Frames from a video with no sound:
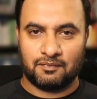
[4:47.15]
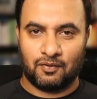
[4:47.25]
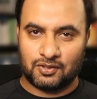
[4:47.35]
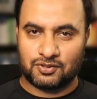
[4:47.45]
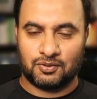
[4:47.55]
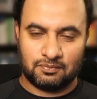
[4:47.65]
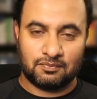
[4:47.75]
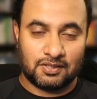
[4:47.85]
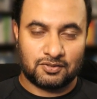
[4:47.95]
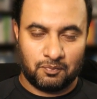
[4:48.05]
also
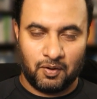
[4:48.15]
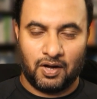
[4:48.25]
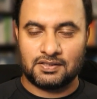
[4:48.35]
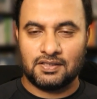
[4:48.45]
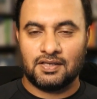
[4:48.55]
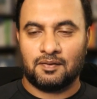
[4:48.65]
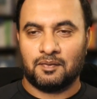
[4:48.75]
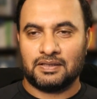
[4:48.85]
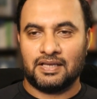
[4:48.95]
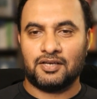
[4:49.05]
bots,
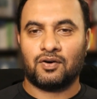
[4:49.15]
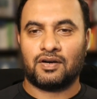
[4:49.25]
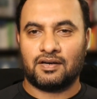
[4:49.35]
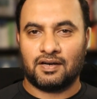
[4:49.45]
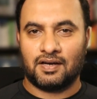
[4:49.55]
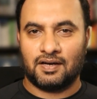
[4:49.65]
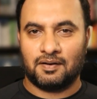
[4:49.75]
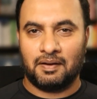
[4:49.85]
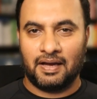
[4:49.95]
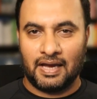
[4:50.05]
but they don't
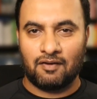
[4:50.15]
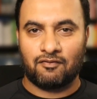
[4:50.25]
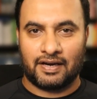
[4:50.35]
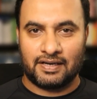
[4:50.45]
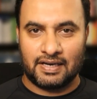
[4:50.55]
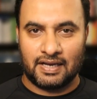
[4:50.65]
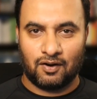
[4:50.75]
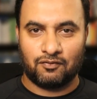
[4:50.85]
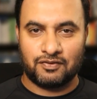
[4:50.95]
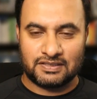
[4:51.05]
have right
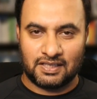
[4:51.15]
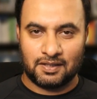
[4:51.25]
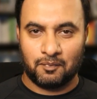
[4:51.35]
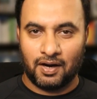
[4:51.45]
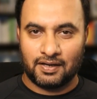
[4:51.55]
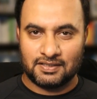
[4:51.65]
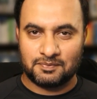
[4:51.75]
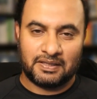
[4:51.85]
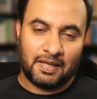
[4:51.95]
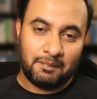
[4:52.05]
now physical bodies,
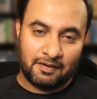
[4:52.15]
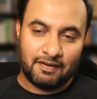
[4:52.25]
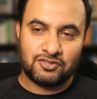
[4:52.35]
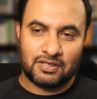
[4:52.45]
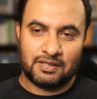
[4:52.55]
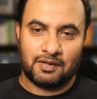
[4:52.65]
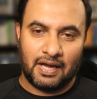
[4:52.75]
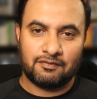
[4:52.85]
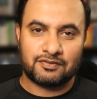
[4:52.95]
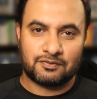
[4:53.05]
but they may eventually
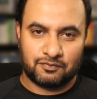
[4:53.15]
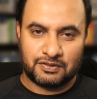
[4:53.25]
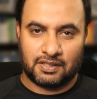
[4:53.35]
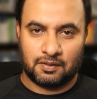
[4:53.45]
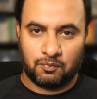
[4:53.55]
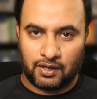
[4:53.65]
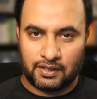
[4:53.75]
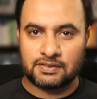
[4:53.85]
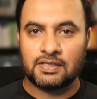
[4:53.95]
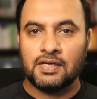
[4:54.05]
have physical
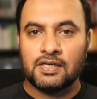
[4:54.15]
bodies.